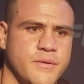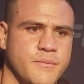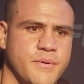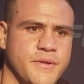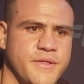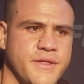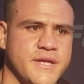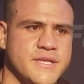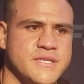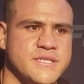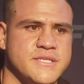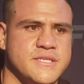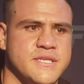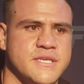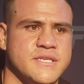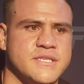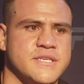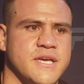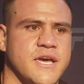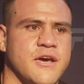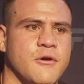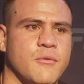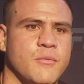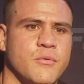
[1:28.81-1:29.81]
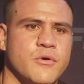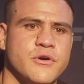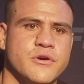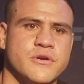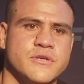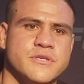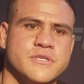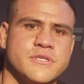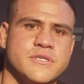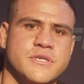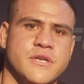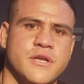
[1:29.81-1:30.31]
But that's how it
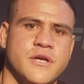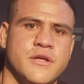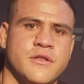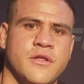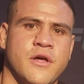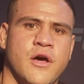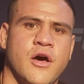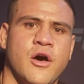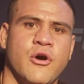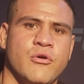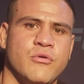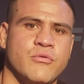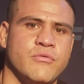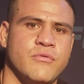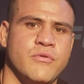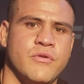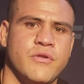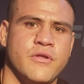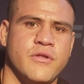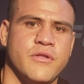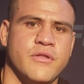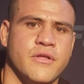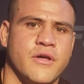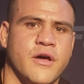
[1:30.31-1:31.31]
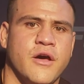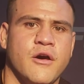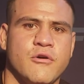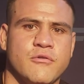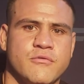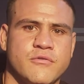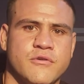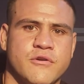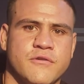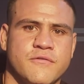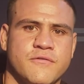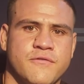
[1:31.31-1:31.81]
works, you know. The
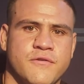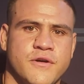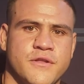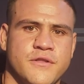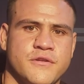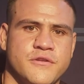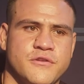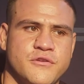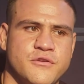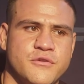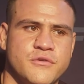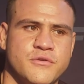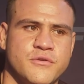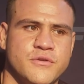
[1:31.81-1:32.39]
old got to fight the new,